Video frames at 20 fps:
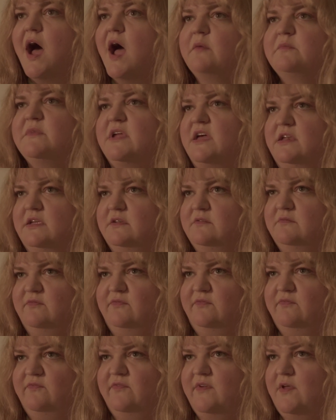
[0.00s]
I'm not in
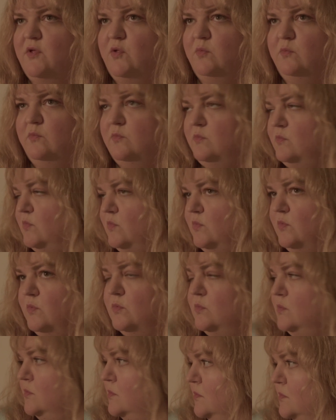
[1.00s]
film.
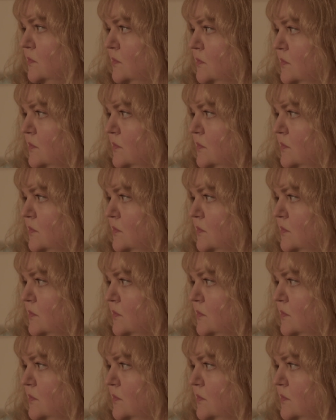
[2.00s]
Oh,